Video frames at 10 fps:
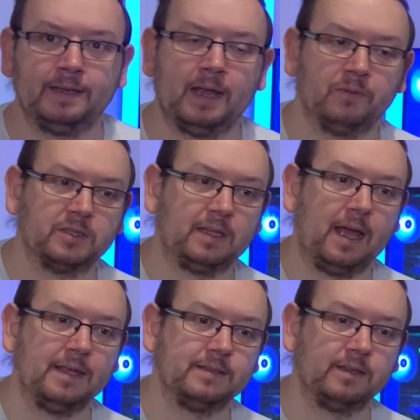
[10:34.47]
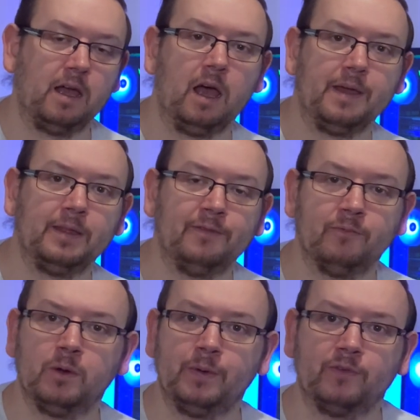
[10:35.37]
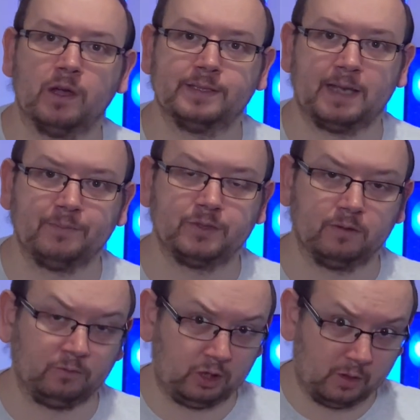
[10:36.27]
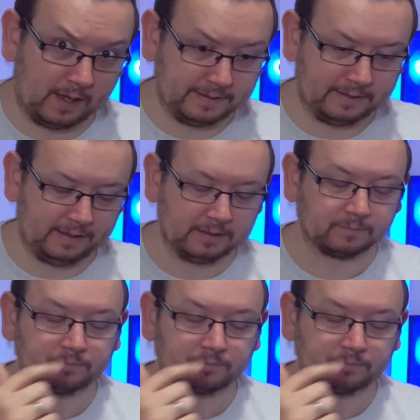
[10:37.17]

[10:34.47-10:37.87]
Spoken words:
Downstairs in the living room we've got a Samsung QLED